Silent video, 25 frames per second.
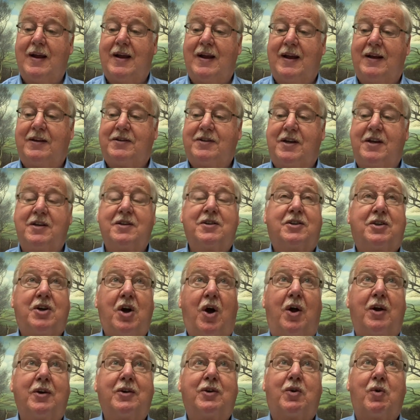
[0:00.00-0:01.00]
it says
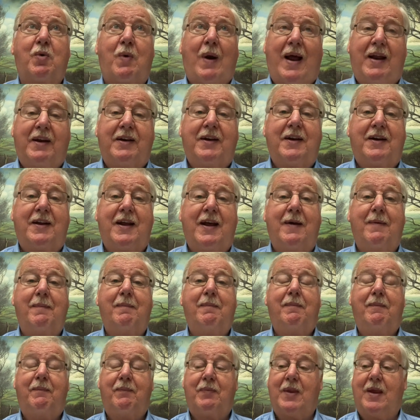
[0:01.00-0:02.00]
God granted
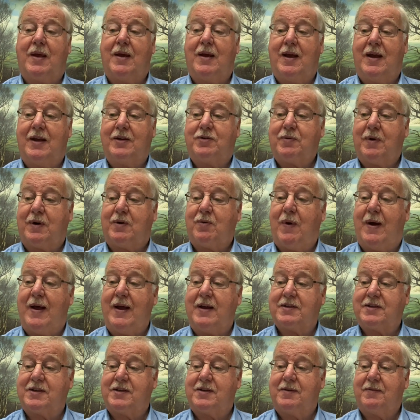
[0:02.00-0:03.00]
him his
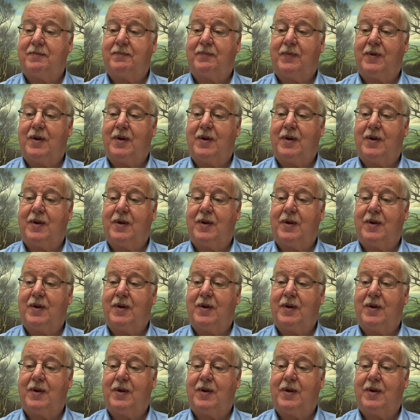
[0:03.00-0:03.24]
request.